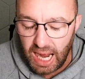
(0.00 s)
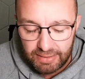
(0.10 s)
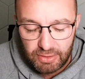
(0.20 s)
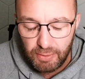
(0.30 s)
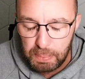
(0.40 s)

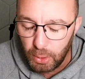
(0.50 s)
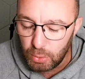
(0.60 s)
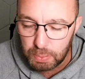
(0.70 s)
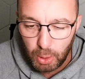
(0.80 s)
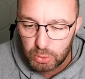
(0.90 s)
After the
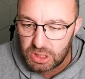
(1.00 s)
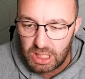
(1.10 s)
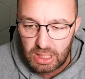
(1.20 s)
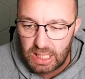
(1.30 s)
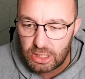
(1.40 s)
Paul
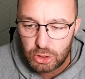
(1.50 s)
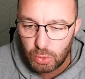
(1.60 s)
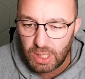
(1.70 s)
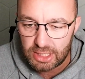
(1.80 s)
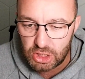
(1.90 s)
Tierney
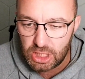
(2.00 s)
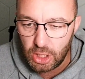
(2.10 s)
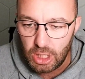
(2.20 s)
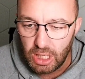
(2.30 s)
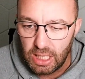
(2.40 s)
issue last
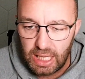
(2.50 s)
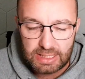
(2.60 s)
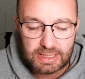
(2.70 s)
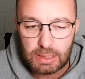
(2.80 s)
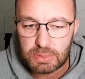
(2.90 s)
year, it
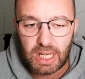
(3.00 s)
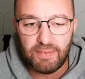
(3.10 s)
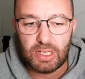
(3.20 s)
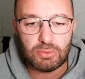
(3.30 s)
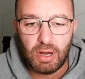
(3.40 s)
seems like
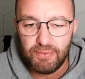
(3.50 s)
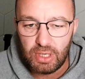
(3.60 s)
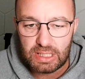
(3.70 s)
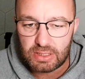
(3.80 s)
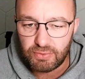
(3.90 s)
these
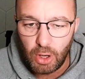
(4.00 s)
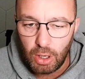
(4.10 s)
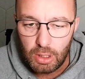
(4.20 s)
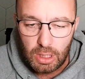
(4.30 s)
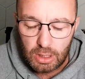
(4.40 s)
referees have
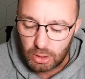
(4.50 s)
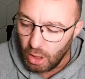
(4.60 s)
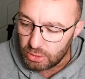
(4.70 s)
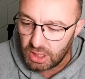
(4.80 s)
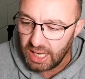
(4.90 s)
got
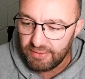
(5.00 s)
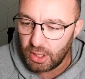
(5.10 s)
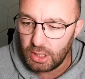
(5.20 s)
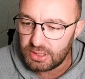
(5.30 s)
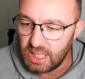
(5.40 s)
together
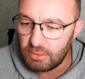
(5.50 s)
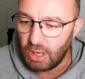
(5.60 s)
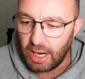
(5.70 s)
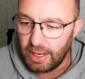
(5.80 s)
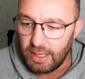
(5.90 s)
and said,
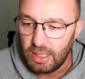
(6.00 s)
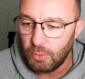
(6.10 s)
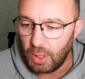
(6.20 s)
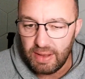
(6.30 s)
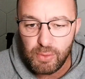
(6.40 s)
right,
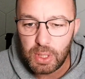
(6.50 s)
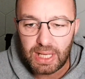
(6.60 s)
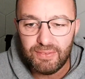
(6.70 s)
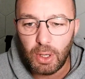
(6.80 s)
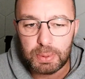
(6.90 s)
whenever we
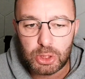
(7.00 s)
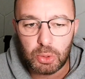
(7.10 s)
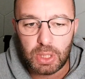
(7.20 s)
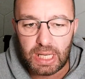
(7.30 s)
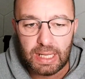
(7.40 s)
get the
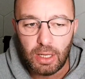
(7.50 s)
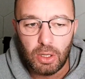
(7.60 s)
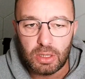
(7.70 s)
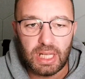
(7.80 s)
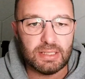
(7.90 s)
opportunity,
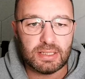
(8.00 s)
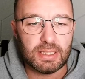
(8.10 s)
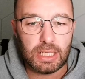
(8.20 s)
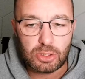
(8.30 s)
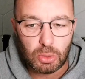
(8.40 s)
let's
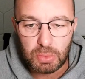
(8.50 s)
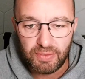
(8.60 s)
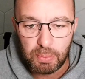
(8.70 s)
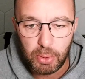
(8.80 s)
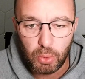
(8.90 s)
stitch up
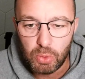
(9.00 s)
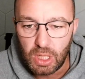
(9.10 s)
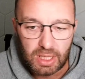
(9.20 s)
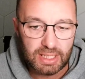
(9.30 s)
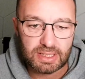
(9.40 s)
Liverpool.
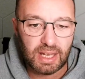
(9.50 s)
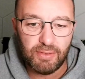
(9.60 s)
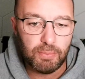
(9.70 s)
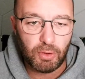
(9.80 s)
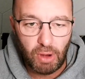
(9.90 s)
Let's give
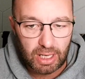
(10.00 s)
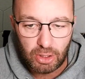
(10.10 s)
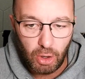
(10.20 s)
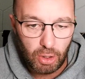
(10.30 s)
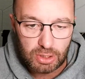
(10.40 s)
them the red
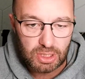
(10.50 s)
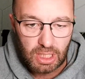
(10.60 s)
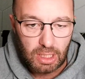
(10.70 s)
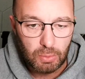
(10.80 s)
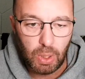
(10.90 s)
cards
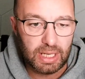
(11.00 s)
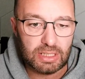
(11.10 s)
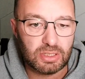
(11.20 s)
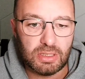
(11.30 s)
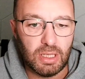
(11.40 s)
when
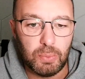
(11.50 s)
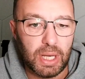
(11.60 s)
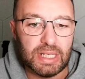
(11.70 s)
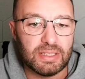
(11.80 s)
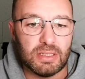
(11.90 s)

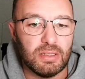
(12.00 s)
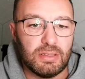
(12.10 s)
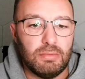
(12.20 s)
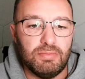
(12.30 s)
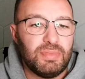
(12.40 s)
it's
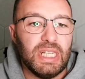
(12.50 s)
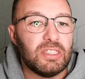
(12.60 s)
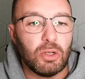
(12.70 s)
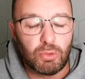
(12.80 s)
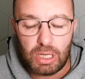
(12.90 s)

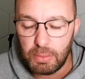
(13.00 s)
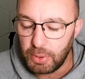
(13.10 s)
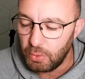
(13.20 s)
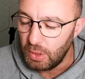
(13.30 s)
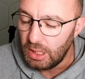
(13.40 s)

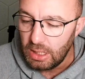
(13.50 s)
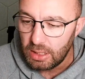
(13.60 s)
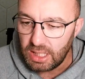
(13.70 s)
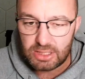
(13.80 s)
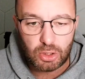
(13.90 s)
disagreeable.
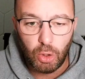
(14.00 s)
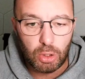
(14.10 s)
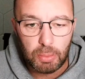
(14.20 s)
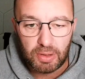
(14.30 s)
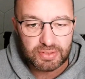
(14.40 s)
Let's call
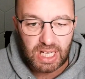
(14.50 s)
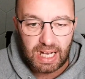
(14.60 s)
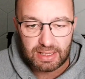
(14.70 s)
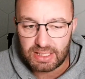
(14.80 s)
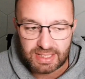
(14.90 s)
them
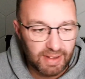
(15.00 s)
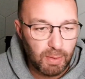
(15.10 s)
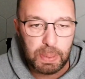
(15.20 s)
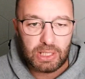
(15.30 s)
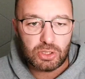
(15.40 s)
offside. Let's get the
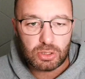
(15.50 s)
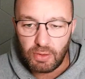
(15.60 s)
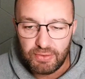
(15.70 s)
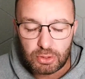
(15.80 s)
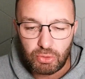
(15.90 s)
pictures
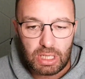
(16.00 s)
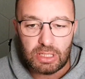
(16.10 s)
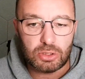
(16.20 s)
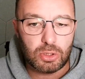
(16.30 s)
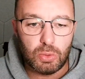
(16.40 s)
off the screen
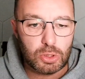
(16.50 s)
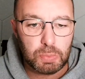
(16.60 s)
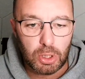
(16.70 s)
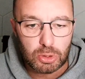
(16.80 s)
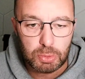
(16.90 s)
as soon as
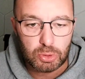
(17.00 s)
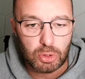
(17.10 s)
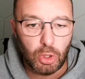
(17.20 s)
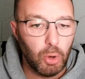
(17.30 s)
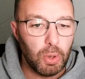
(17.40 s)
possible so
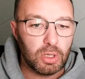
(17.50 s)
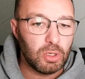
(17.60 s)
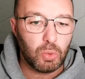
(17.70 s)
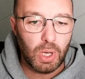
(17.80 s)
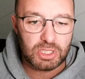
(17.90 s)
no one
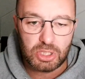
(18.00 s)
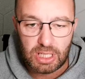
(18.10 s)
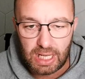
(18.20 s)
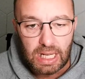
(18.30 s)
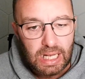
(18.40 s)
can question
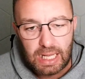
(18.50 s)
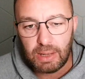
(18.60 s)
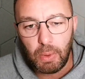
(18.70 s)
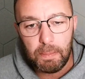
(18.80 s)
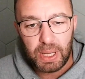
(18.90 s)
it. And
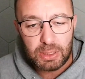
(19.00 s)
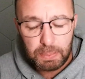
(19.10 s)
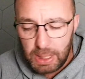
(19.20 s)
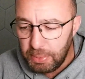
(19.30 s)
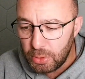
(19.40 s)
then when
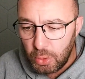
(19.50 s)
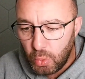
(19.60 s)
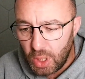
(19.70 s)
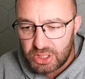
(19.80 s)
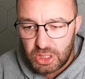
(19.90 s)
people do
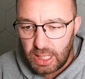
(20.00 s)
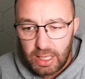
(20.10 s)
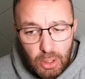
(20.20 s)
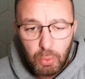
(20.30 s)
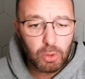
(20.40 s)
question it,
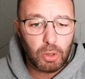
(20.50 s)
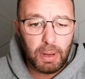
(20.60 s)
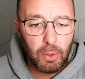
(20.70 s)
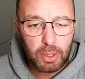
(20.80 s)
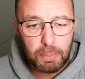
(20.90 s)
we'll come
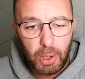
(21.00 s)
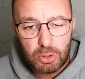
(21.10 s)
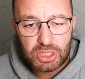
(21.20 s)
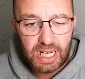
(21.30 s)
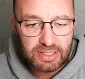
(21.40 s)
out and
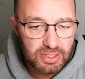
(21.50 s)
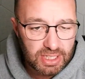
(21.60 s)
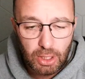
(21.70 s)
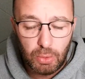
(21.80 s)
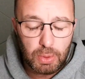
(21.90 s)
apologise and
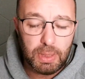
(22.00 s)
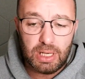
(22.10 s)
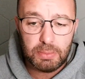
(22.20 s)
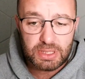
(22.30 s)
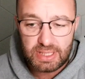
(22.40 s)
say, oh, we made
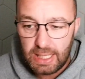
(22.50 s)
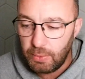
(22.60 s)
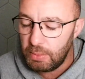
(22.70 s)
a mistake.